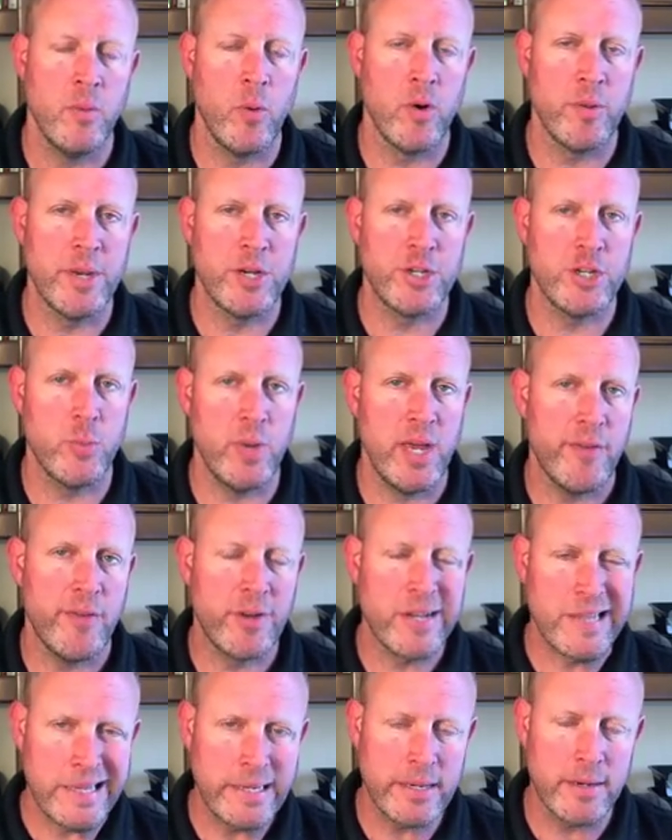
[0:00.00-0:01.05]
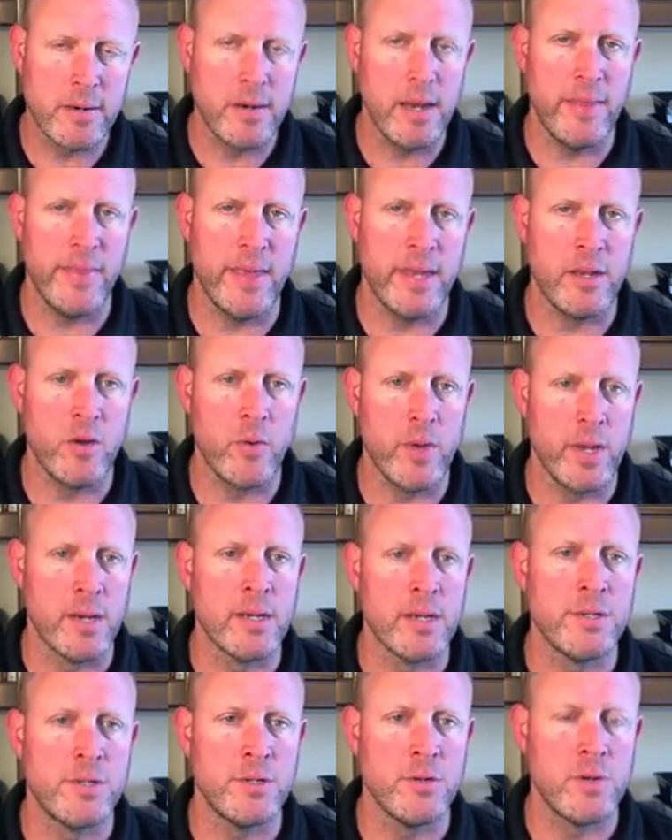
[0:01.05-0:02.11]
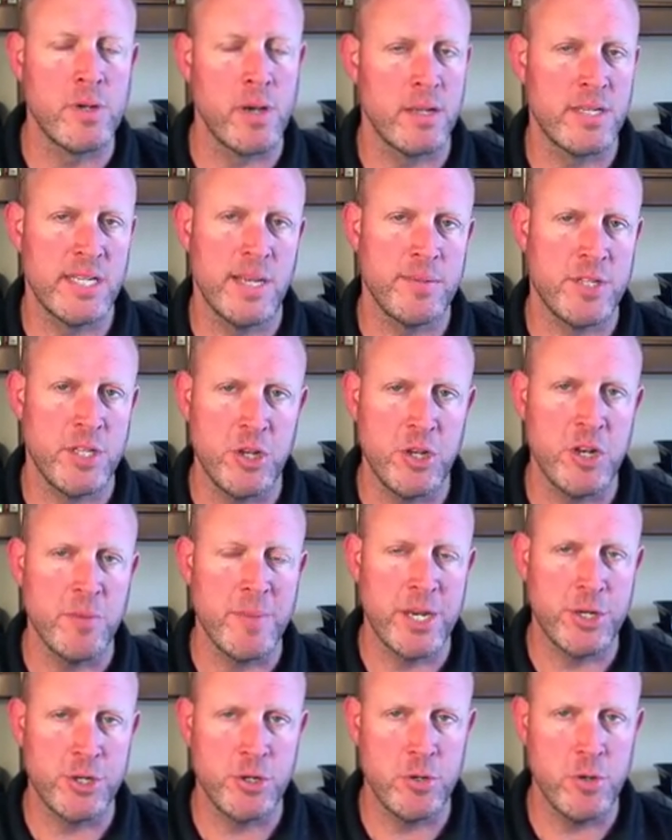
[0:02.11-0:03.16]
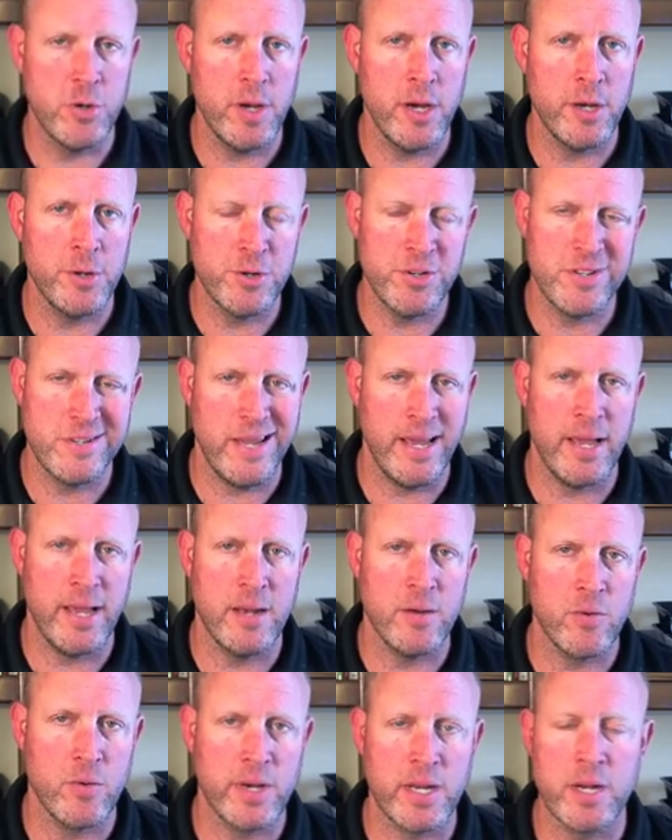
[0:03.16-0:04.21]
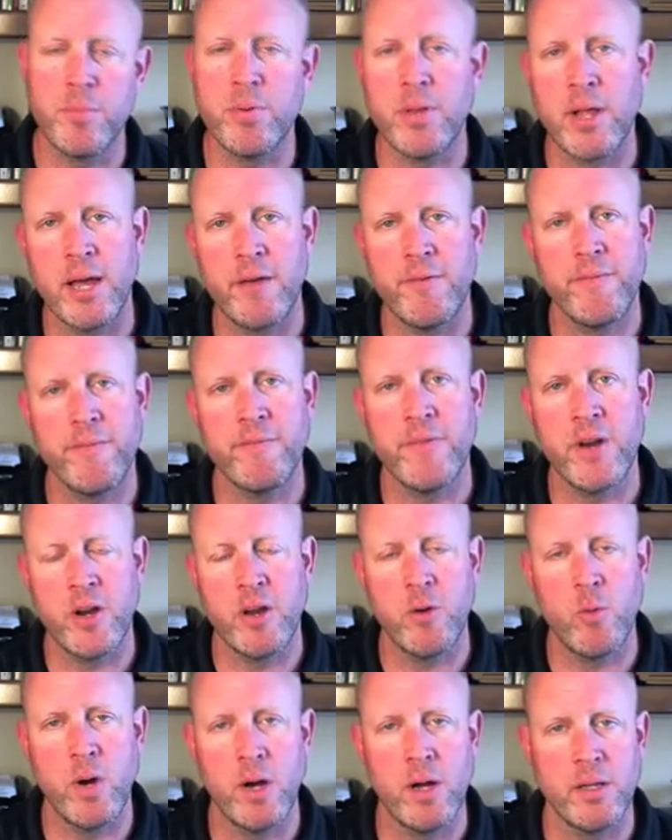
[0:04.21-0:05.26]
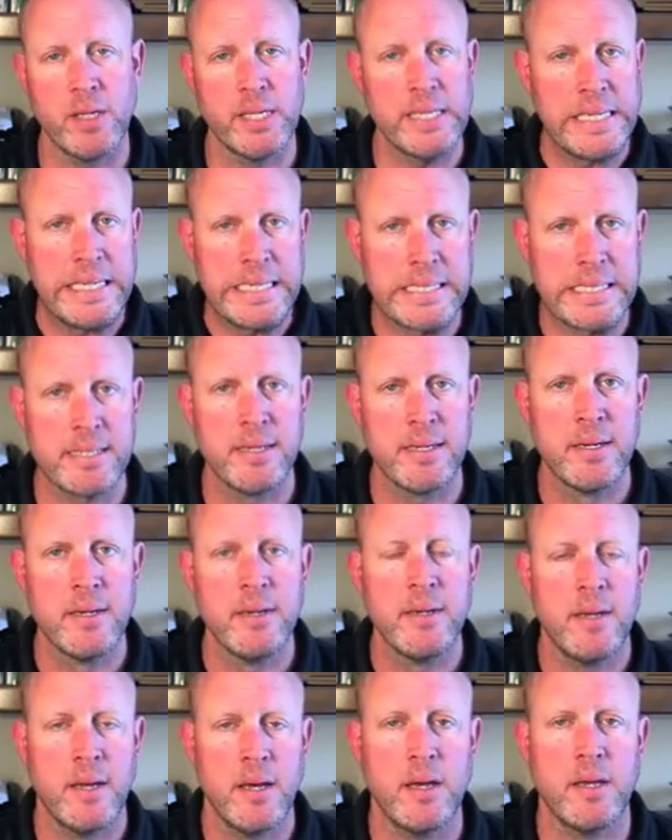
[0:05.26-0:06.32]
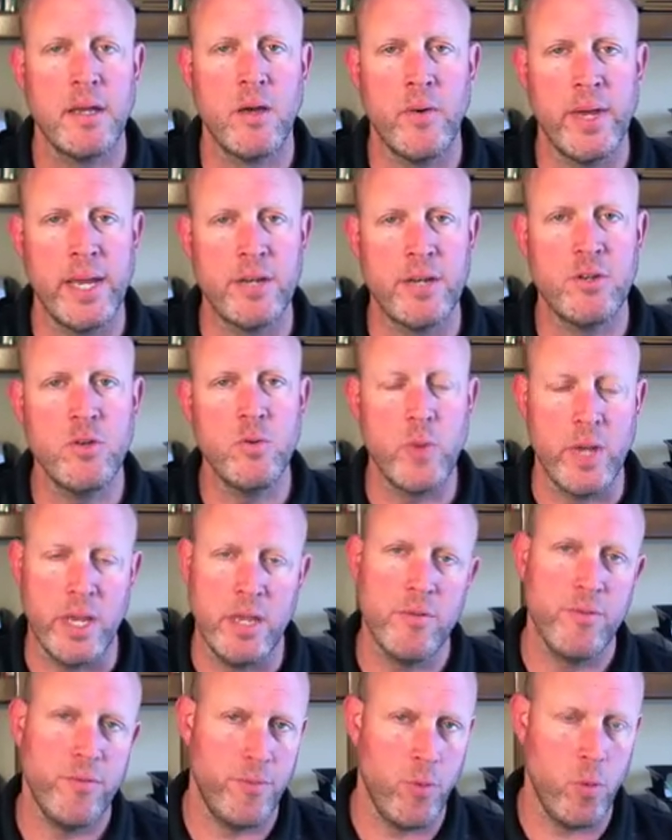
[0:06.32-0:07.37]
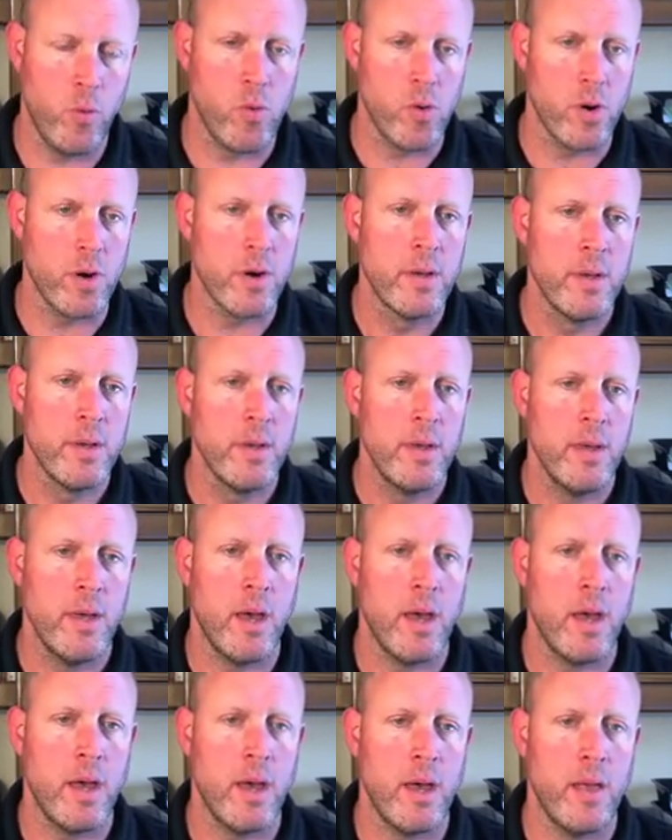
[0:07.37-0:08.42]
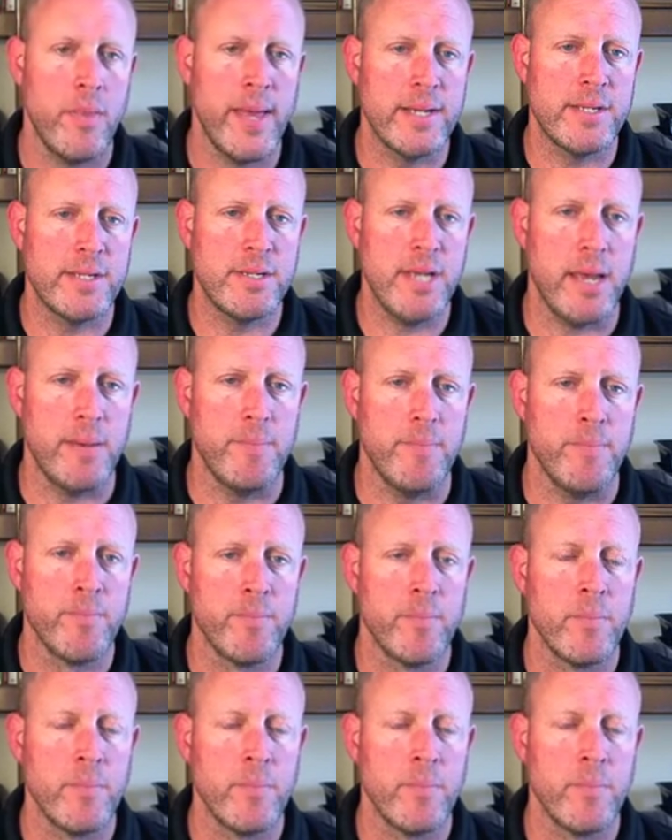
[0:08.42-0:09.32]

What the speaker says: We want to make sure we have clear, and then going on to concepts that you need to make sure you understand or can apply very well, at least, going into week 4. That said,